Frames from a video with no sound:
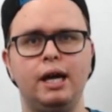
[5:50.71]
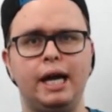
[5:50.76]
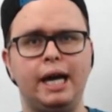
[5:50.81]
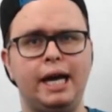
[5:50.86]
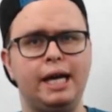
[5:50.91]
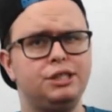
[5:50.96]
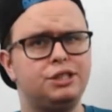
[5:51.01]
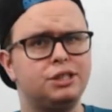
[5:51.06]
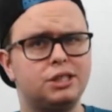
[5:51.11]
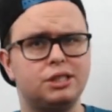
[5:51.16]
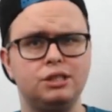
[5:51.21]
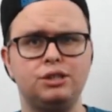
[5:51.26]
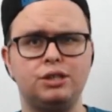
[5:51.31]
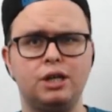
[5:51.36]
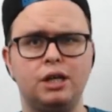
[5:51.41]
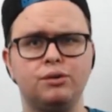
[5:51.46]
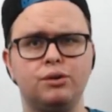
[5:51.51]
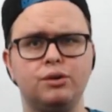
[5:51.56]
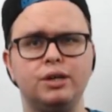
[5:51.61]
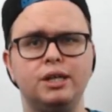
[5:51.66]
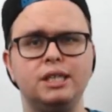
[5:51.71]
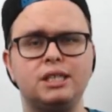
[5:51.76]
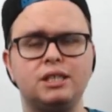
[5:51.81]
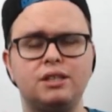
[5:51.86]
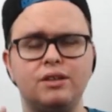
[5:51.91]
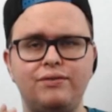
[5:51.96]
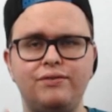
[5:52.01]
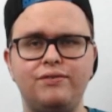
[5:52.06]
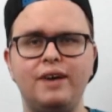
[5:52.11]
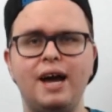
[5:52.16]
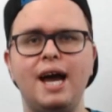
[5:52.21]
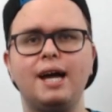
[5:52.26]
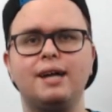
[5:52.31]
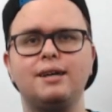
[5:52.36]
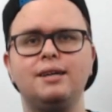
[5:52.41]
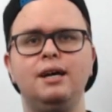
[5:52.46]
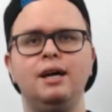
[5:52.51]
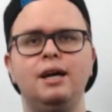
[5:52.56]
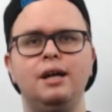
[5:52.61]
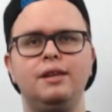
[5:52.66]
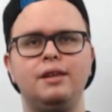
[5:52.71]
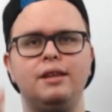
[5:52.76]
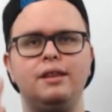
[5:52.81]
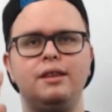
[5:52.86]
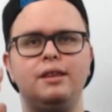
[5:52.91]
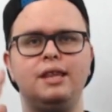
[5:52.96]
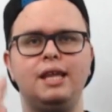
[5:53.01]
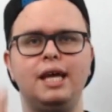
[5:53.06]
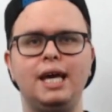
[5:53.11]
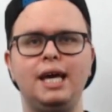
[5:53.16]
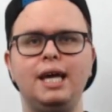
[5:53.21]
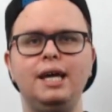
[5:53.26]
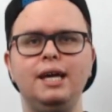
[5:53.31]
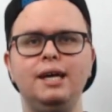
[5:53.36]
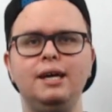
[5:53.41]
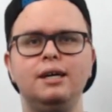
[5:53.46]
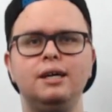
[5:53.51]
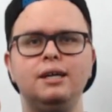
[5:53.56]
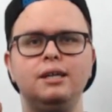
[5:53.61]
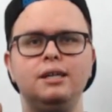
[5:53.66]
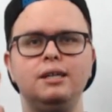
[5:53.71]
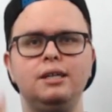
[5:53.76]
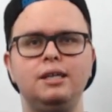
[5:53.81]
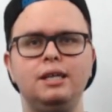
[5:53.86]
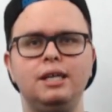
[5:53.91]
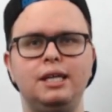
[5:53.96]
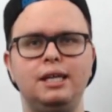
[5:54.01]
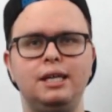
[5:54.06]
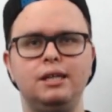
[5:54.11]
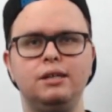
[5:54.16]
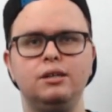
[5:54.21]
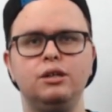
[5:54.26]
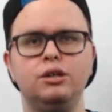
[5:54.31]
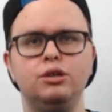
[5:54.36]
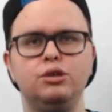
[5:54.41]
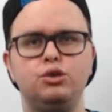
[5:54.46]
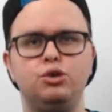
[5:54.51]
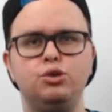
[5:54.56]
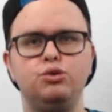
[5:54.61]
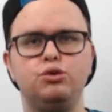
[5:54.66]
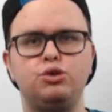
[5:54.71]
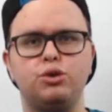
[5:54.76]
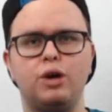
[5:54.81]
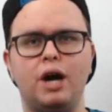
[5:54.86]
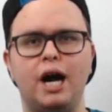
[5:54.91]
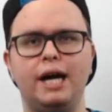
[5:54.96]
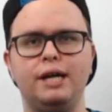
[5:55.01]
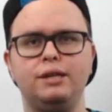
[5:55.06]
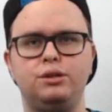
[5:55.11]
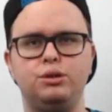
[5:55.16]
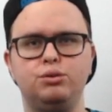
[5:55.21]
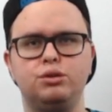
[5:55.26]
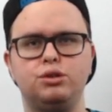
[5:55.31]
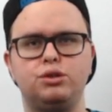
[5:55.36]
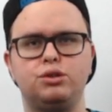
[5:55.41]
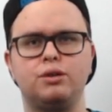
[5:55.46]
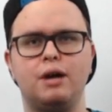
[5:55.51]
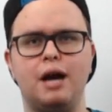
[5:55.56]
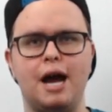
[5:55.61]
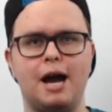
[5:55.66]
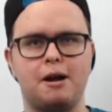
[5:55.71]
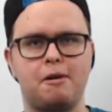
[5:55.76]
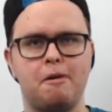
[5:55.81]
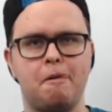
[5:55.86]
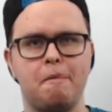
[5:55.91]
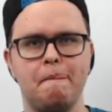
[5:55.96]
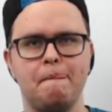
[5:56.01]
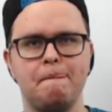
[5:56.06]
and just in general, is the fact that they need to try to attract